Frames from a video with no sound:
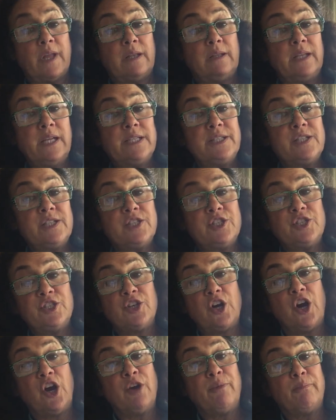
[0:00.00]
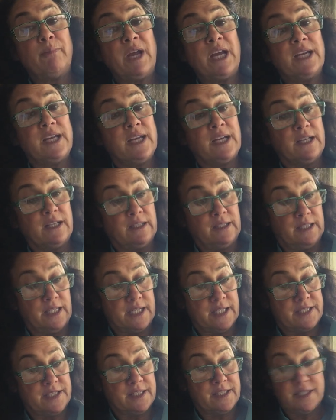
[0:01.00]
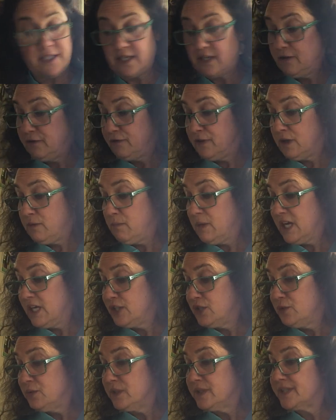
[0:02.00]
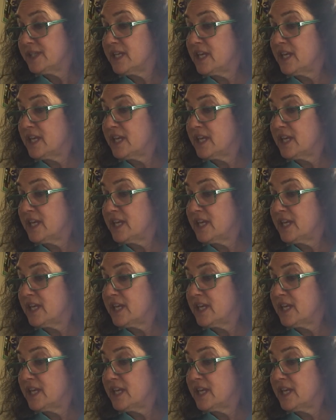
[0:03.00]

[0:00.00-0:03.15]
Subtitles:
Let's start making a list of Emmanuel's